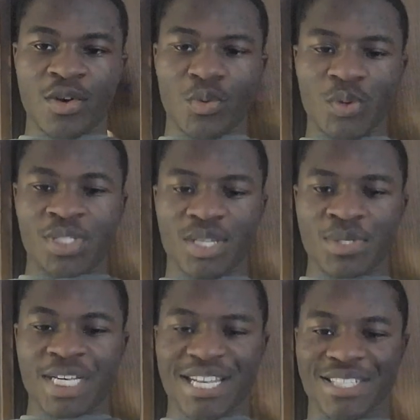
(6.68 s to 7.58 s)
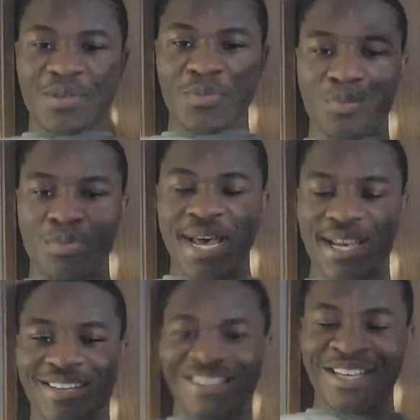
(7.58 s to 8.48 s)
What's up, guys? I'm
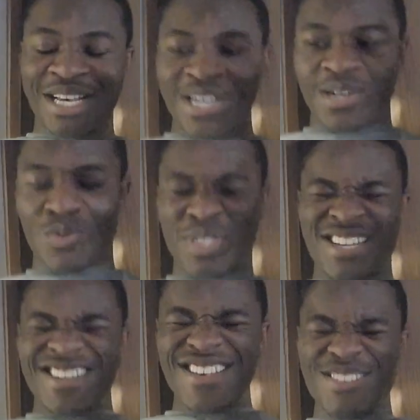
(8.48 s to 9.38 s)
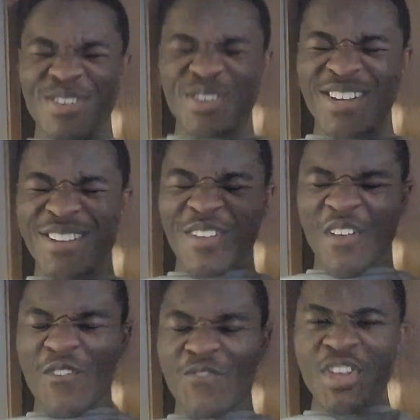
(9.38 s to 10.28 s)
back with another
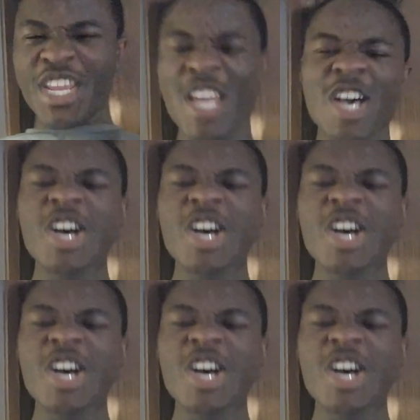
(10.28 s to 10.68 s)
video.